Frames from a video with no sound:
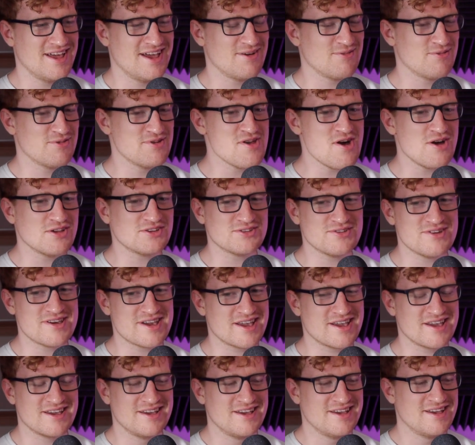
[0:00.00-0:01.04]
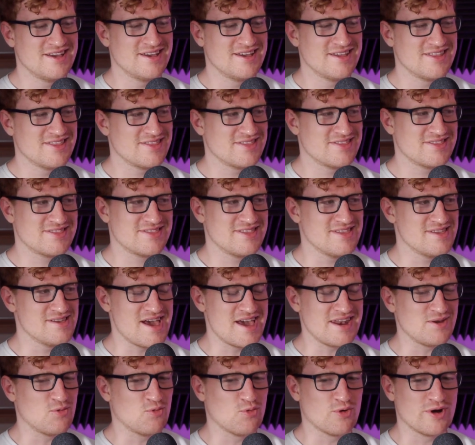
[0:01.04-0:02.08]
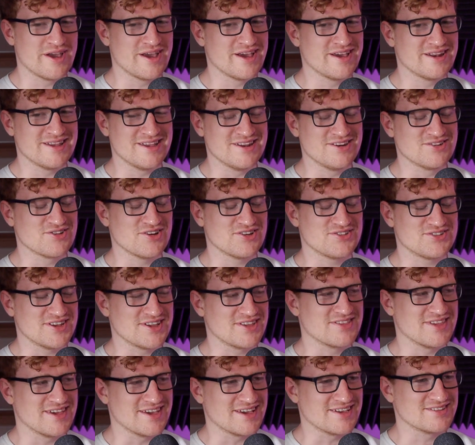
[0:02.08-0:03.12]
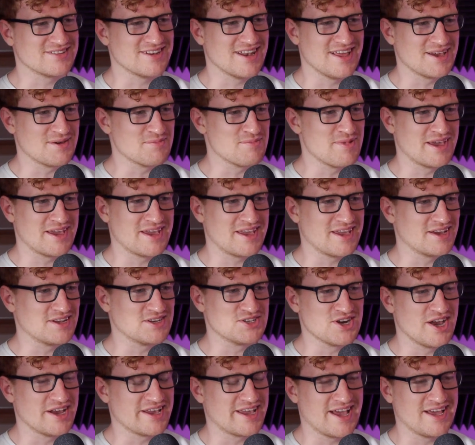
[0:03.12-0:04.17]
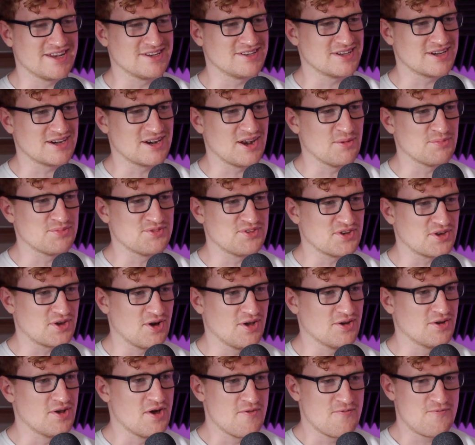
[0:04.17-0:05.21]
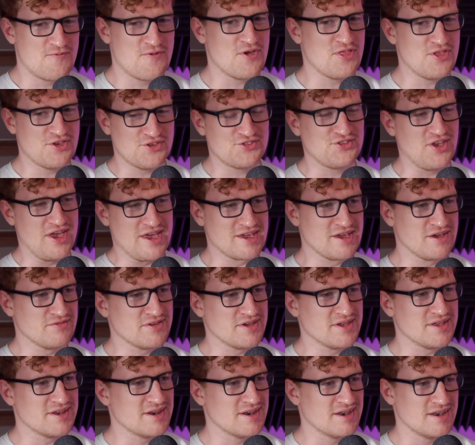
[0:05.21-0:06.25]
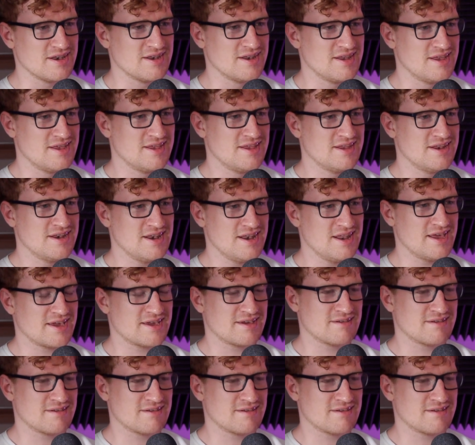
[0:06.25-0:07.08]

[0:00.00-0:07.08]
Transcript: like we're not doing any weird, interesting things like making a gigantic lobster god for the sake mm. of it. Yeah, I'm gonna be